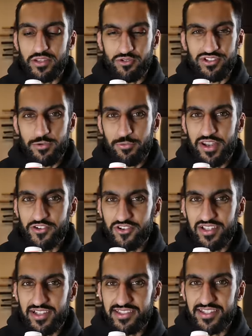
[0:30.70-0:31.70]
Usually when I
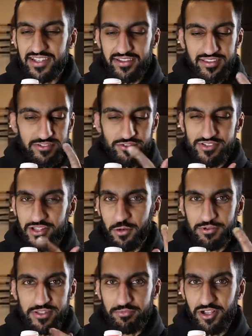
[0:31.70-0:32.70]
drink lassi, there's
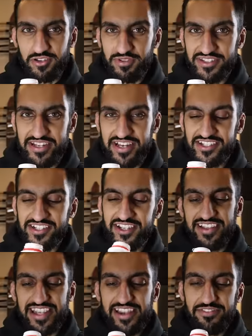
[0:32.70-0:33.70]
always a milk mustache.
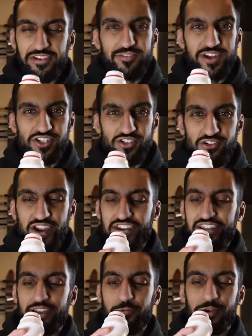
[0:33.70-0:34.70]
Like even if I try to
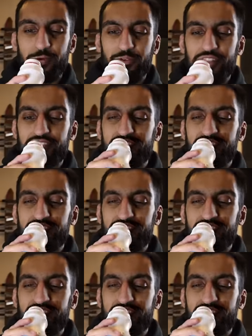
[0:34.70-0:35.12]
get one with